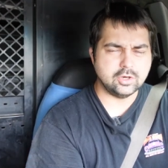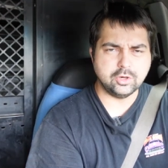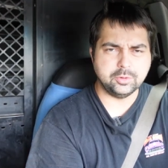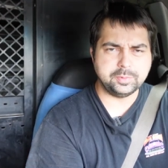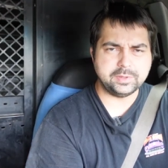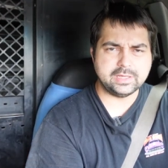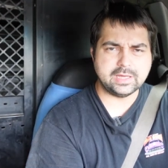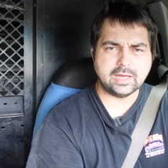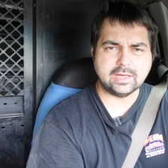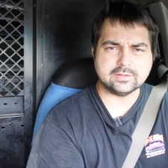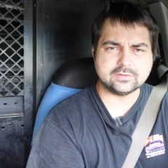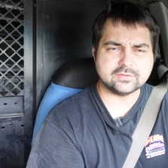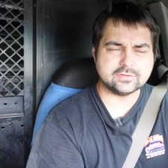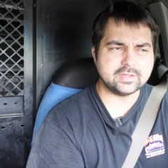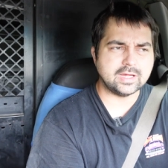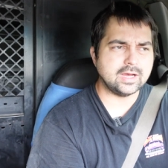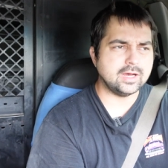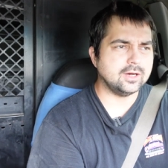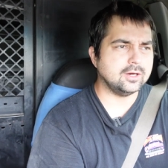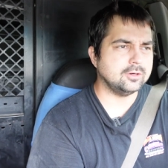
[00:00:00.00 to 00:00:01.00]
OBS
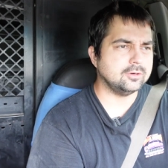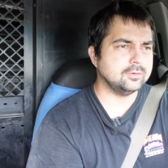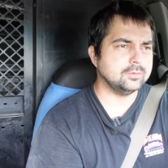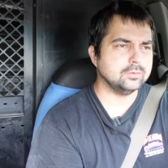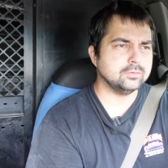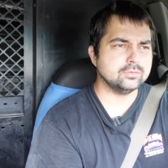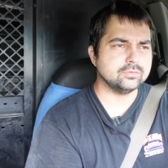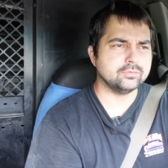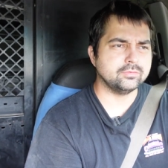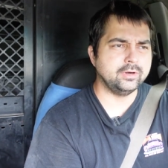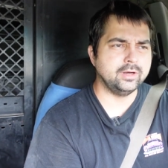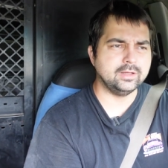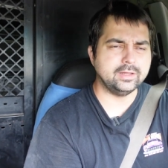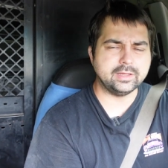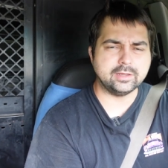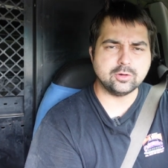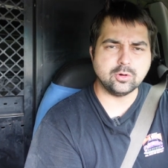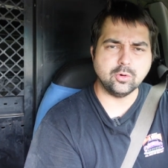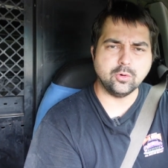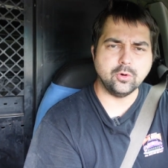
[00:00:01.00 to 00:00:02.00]
style.
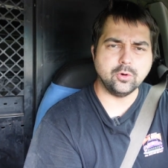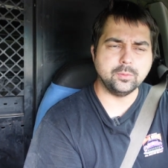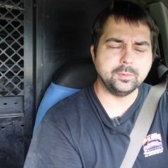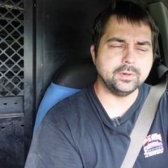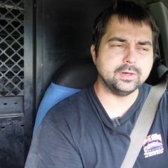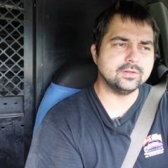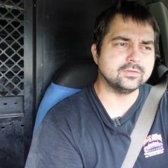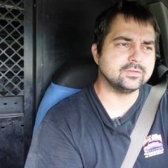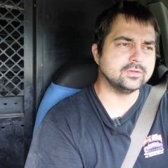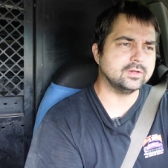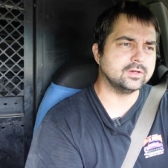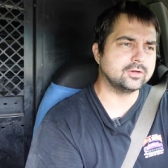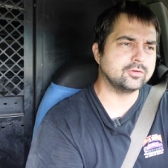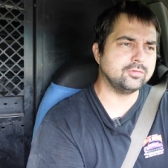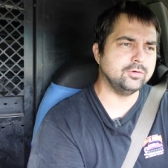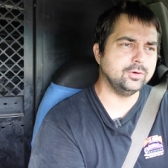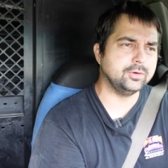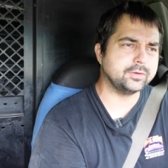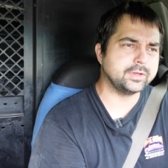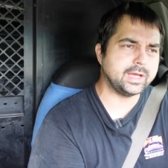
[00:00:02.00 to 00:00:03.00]
Really cool, but it's a
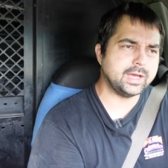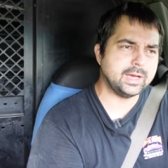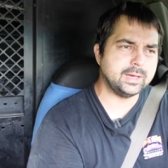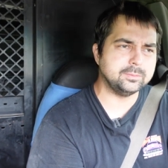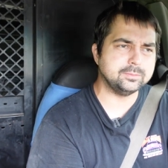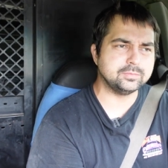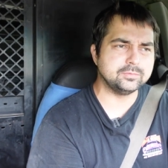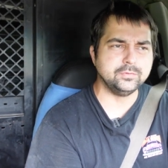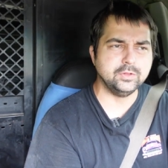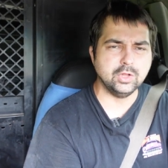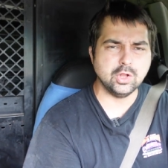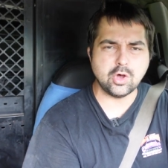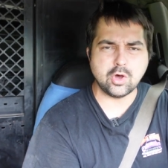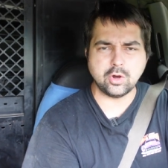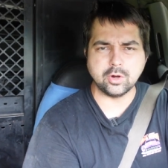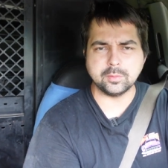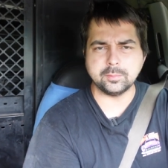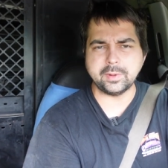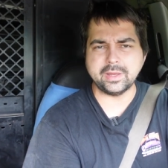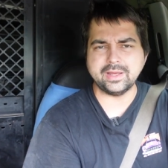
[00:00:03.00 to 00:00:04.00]
crew cab
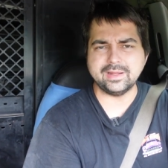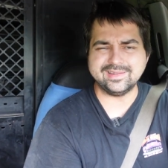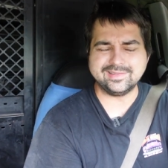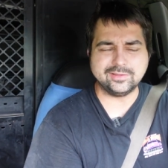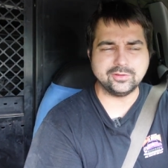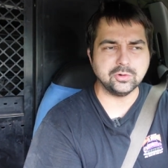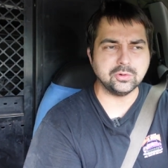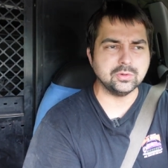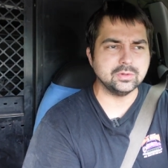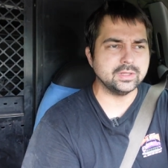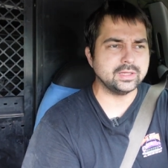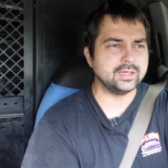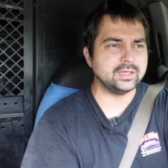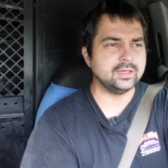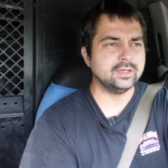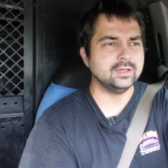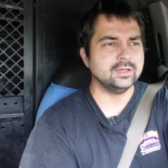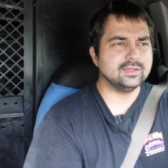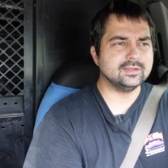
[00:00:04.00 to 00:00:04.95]
long bed dolly.